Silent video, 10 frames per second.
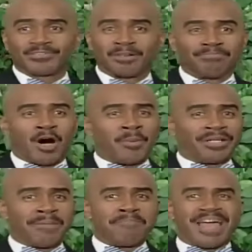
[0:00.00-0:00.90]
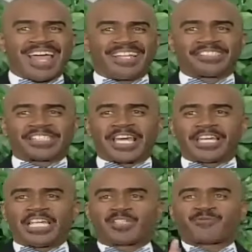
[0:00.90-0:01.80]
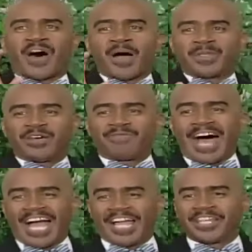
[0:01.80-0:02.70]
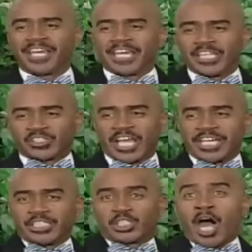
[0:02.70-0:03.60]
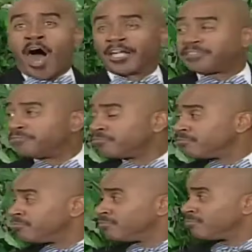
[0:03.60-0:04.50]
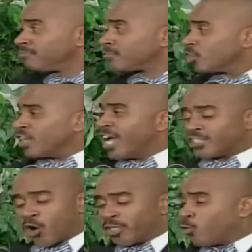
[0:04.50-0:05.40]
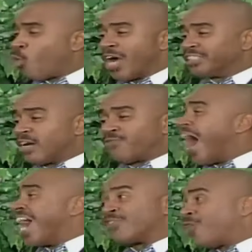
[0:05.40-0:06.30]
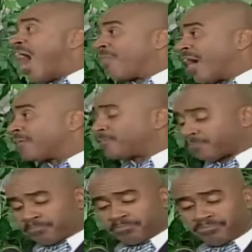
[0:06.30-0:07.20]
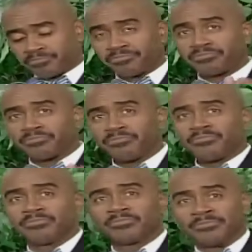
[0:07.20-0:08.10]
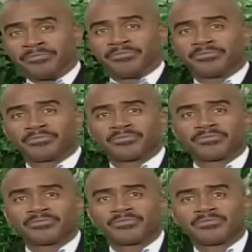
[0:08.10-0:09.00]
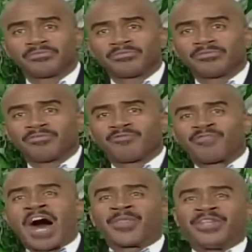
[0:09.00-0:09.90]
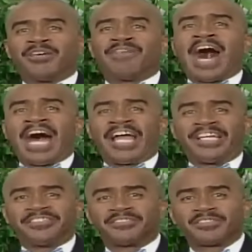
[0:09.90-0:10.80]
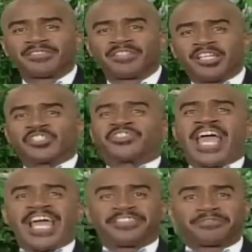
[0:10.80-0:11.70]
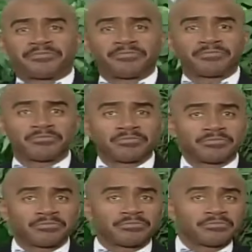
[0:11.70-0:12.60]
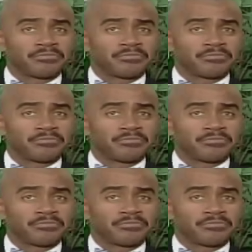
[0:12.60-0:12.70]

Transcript: The moment a man say he's Father Divine, he said he's God. That's right. But there's only one Divine Father. That's right. Hmm? Amen. Father Divine mm -hmm. is dead. Right.